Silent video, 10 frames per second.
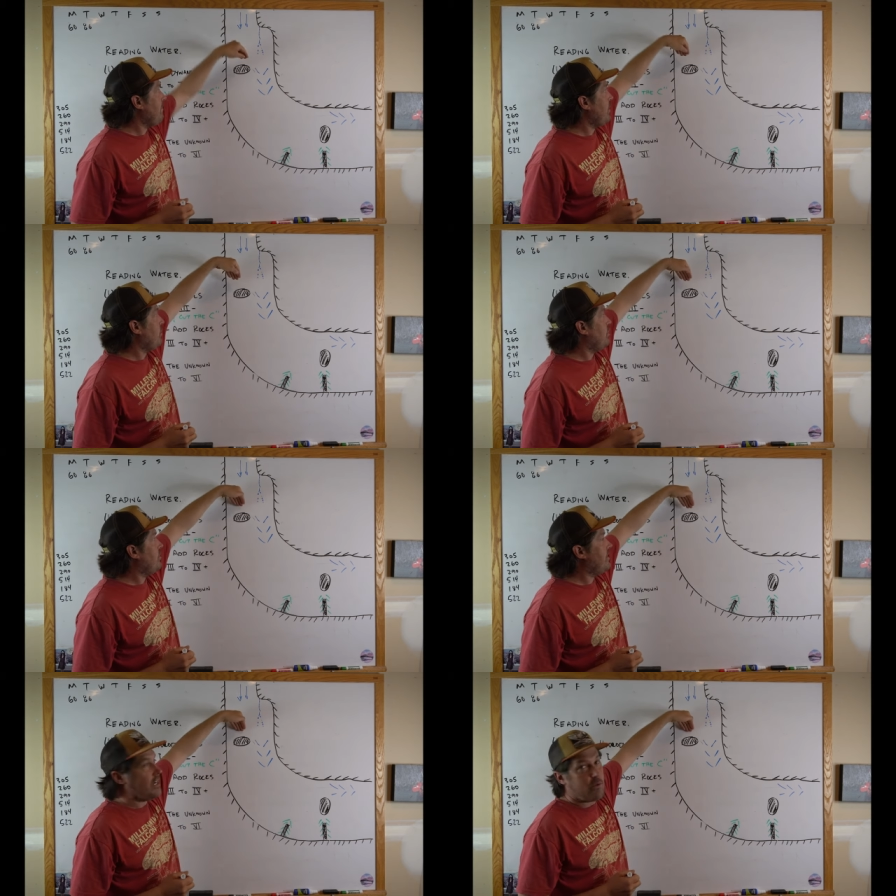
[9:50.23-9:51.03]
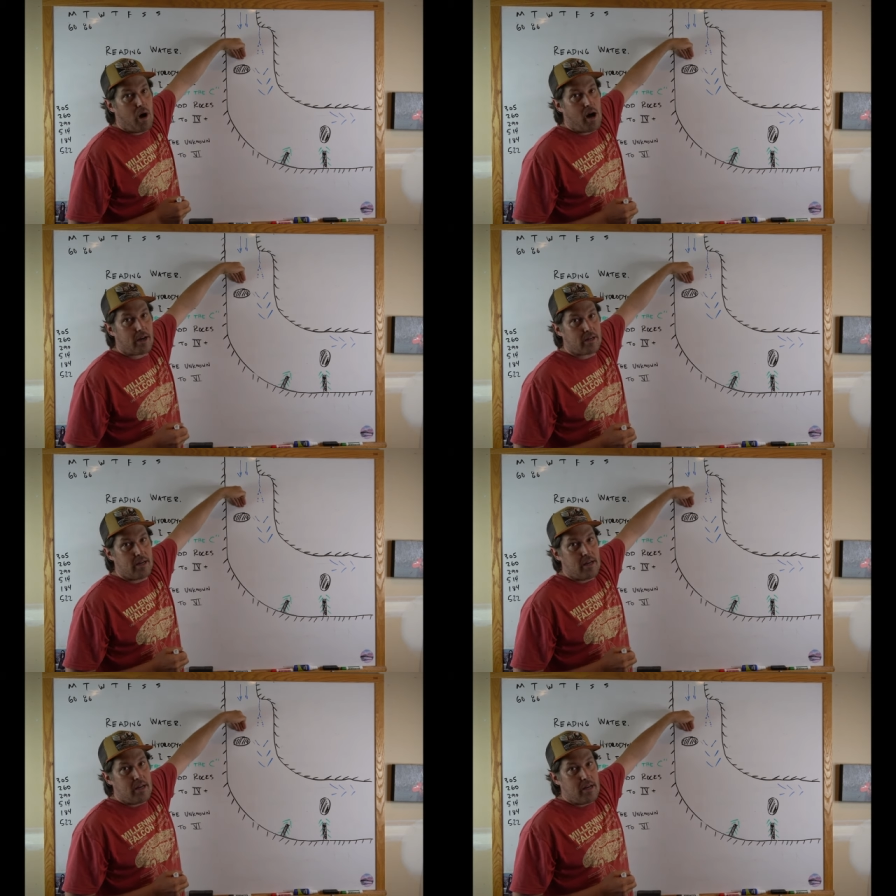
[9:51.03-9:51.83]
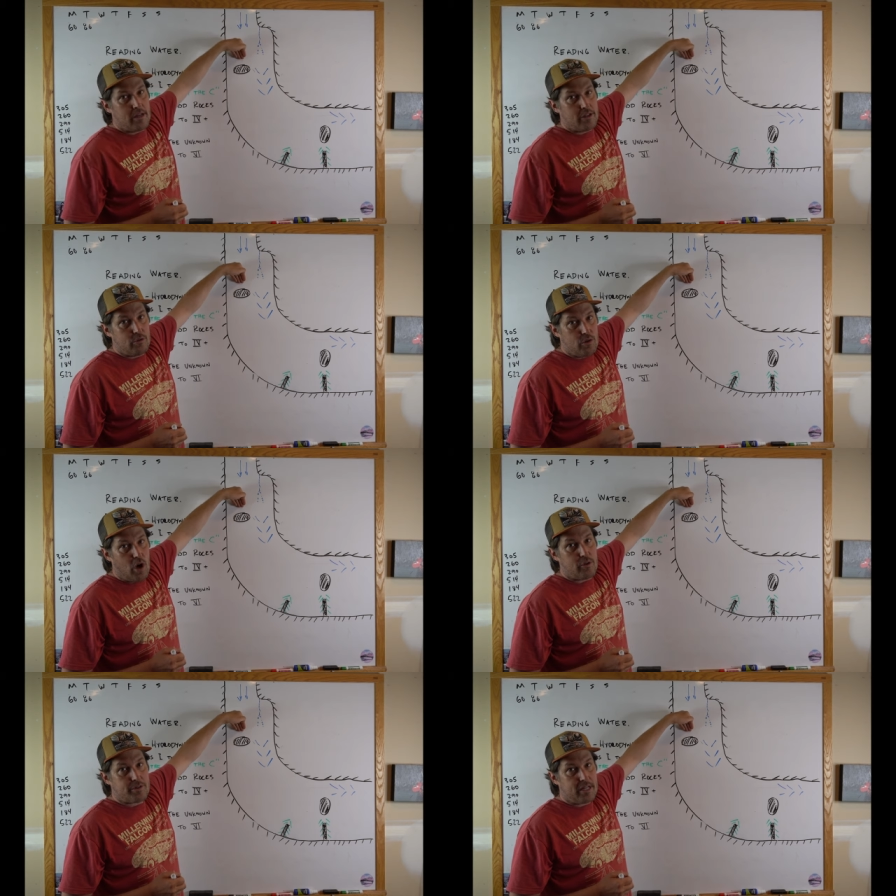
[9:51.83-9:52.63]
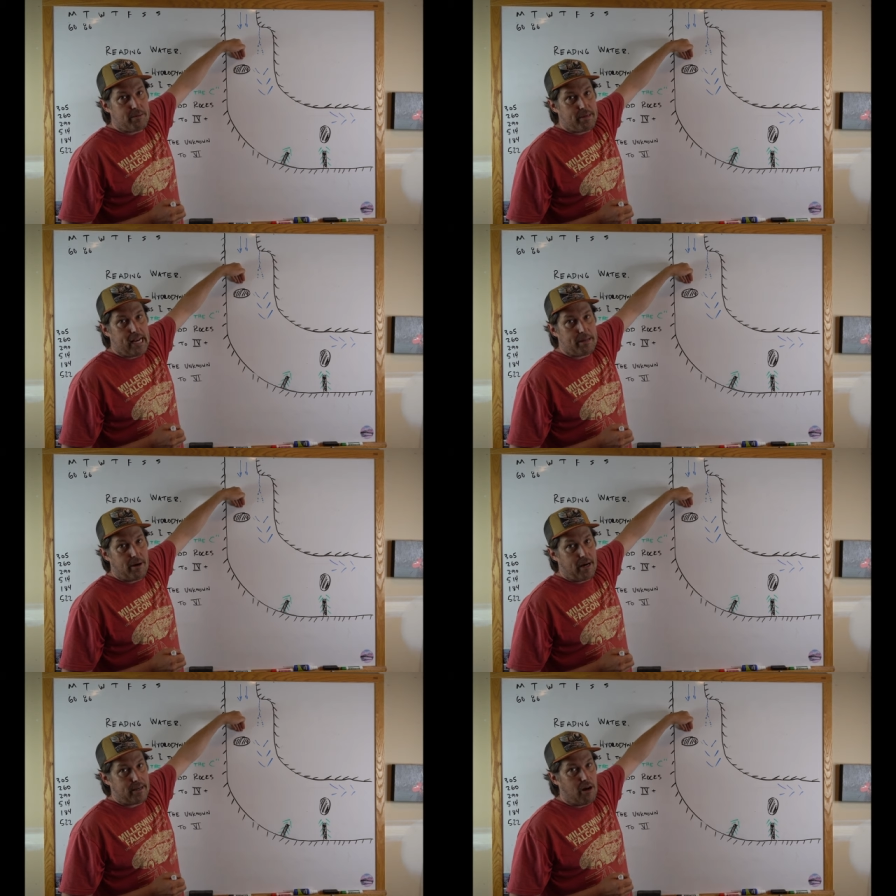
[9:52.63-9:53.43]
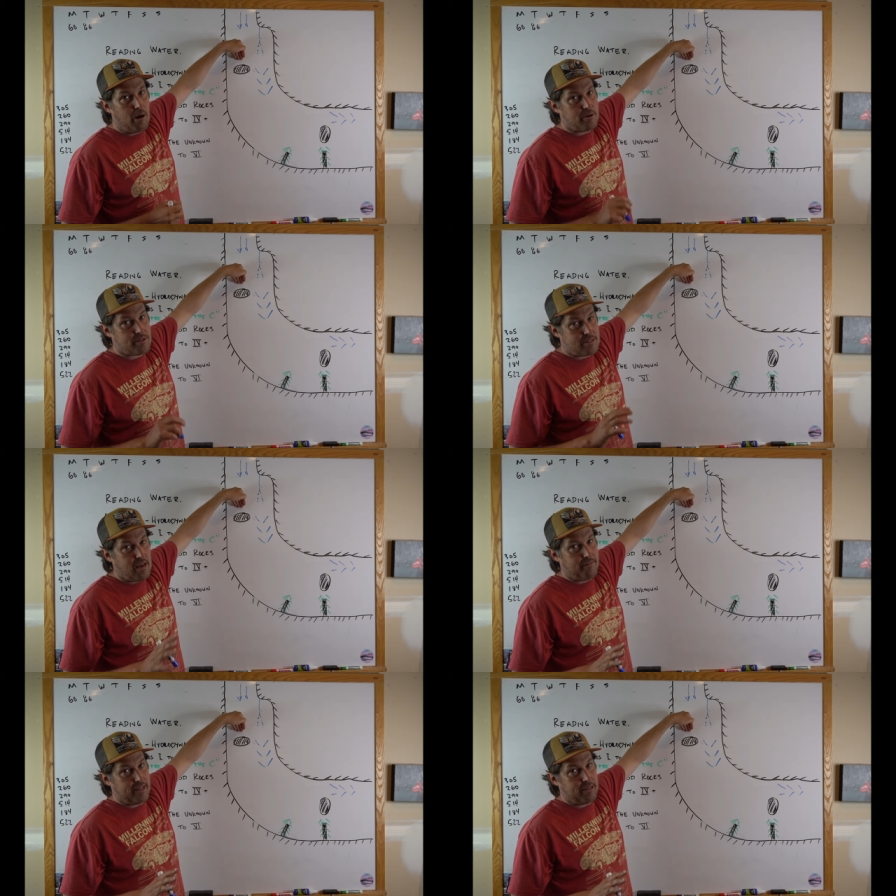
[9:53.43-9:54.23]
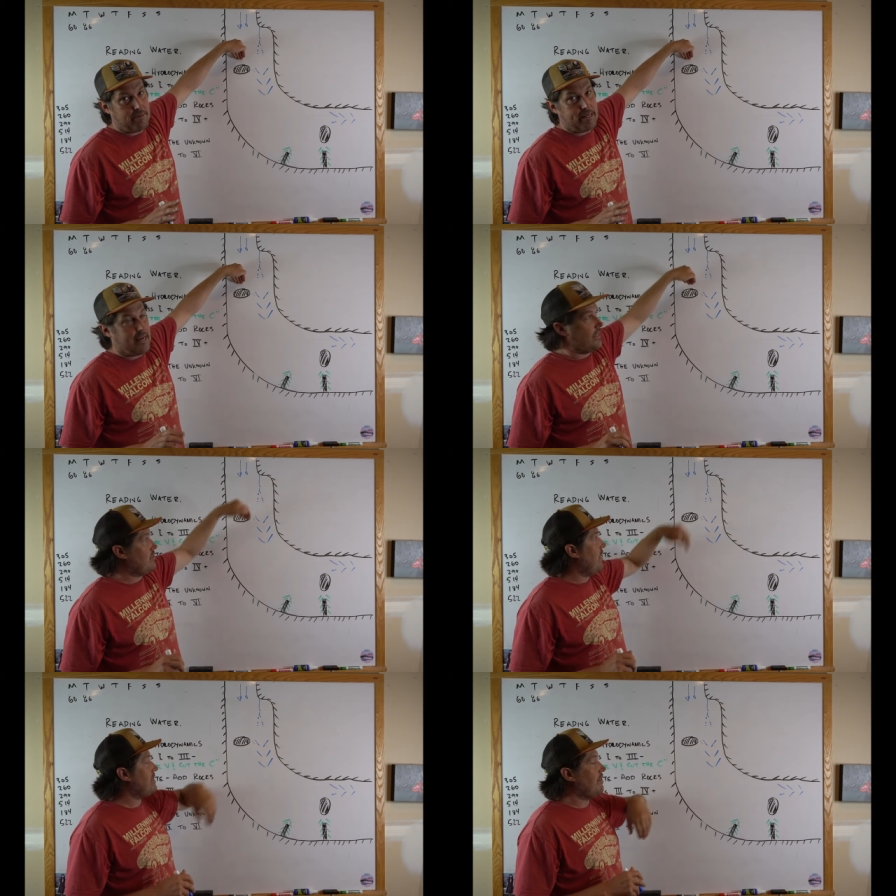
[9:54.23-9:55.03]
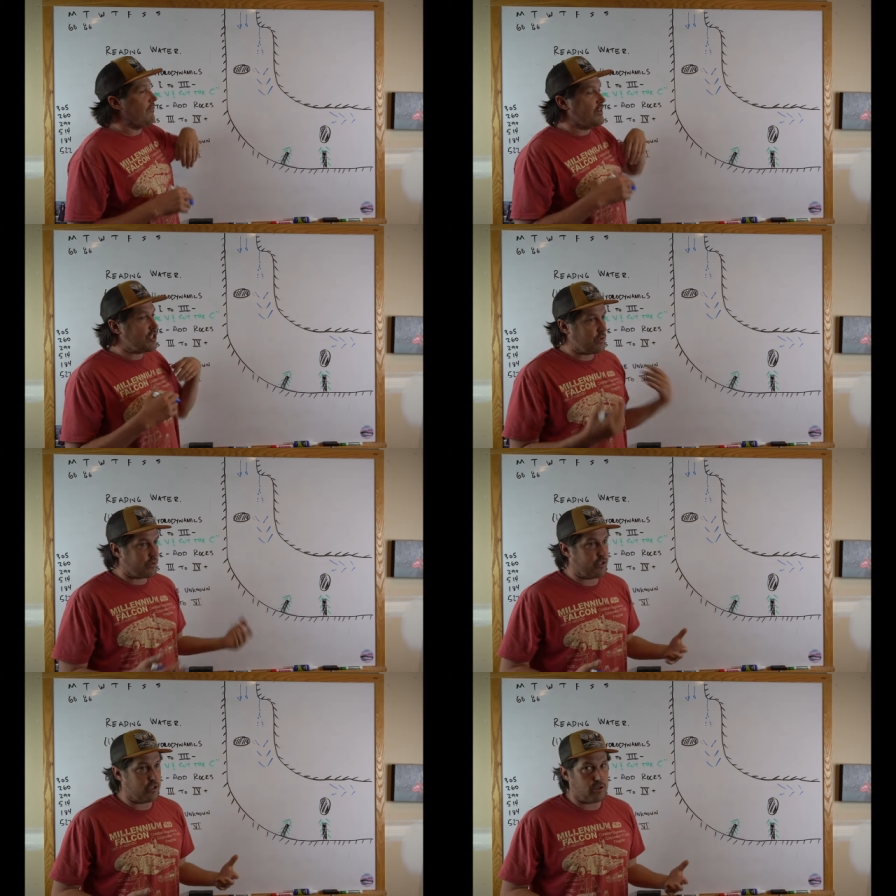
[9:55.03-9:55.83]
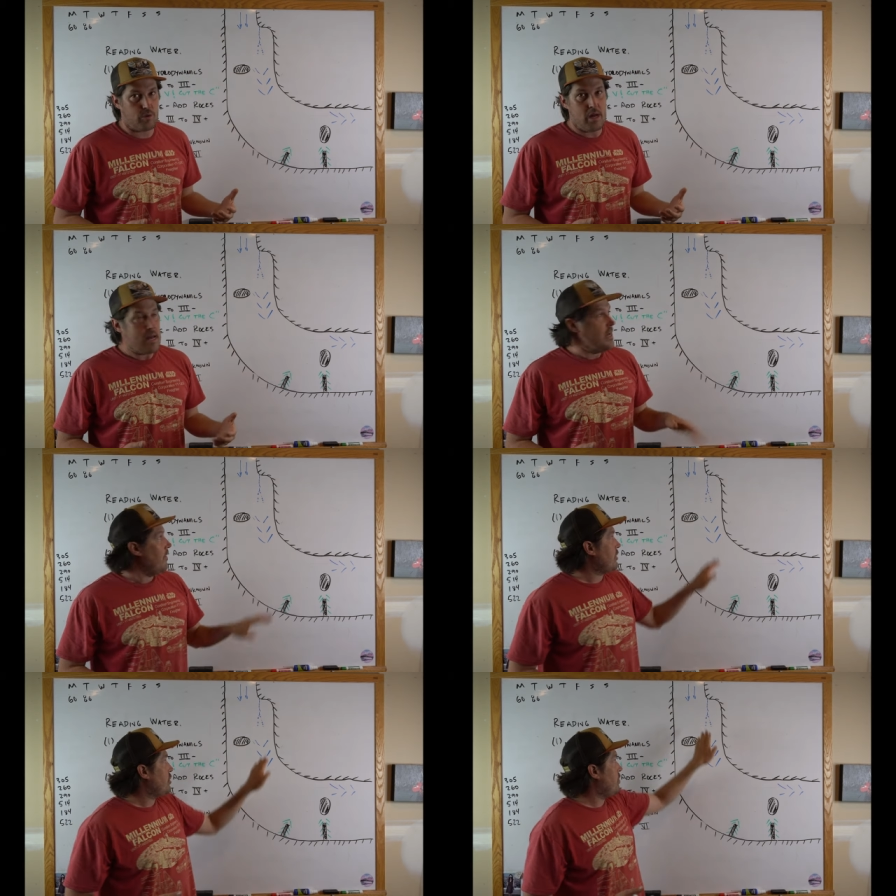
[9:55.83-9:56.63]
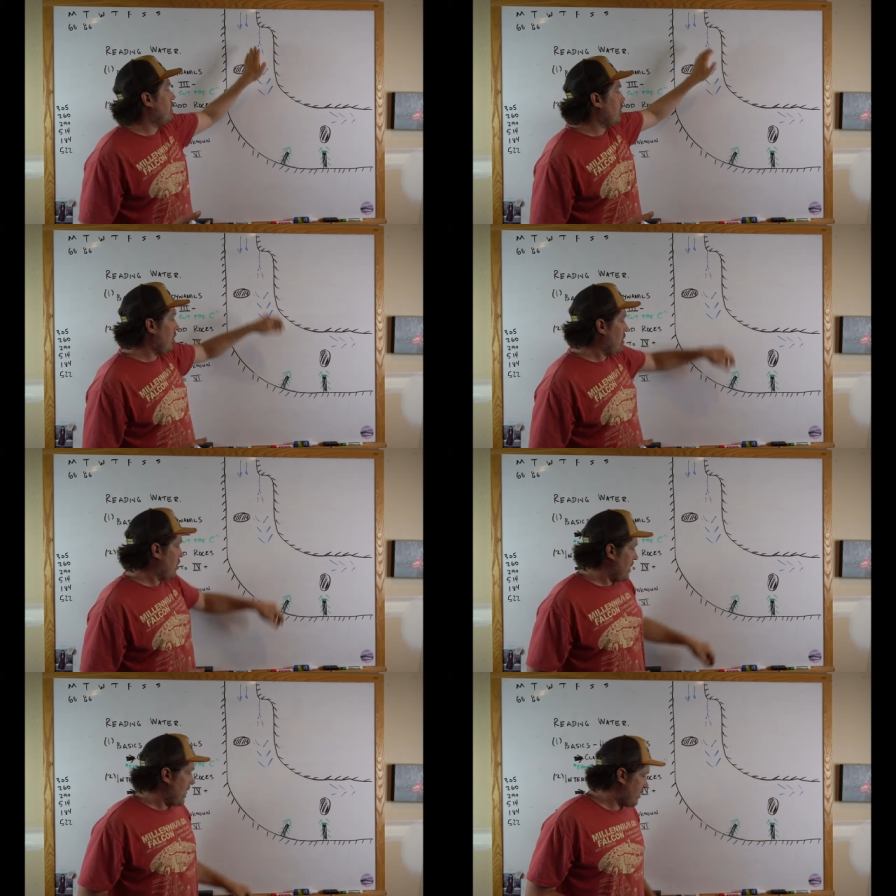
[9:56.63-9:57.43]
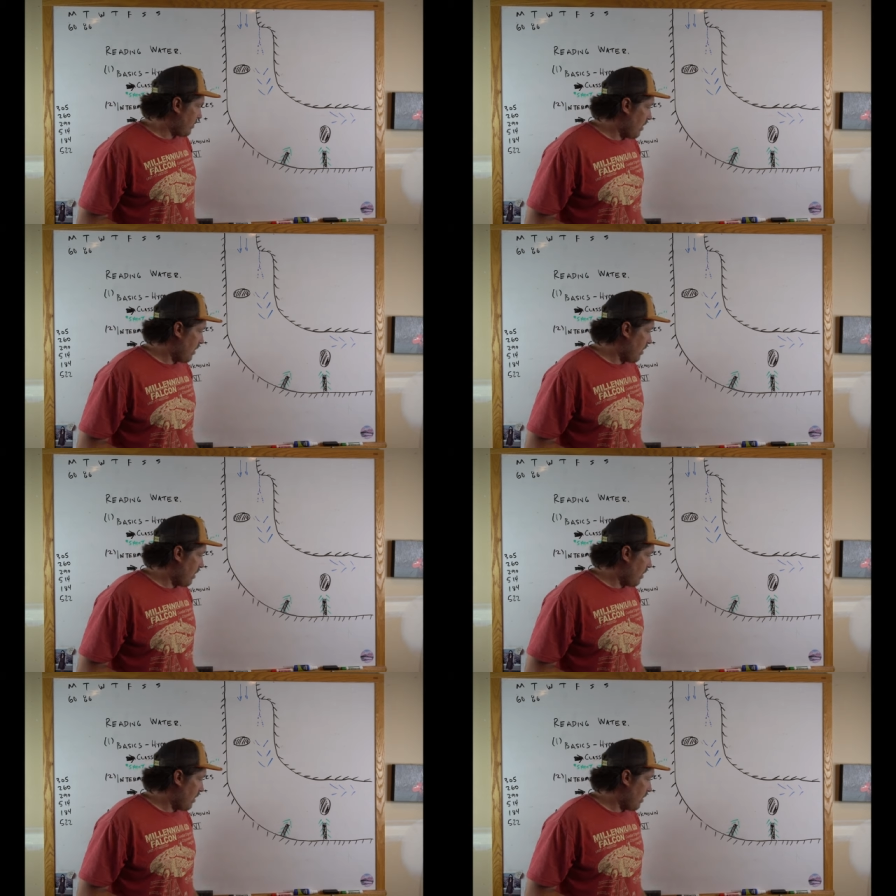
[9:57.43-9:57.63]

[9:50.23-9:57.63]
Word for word: thing, when you see a rock, you know there's going to be an eddy behind it. Almost definitely going to be an eddy. So that's a visual to you that you could go around the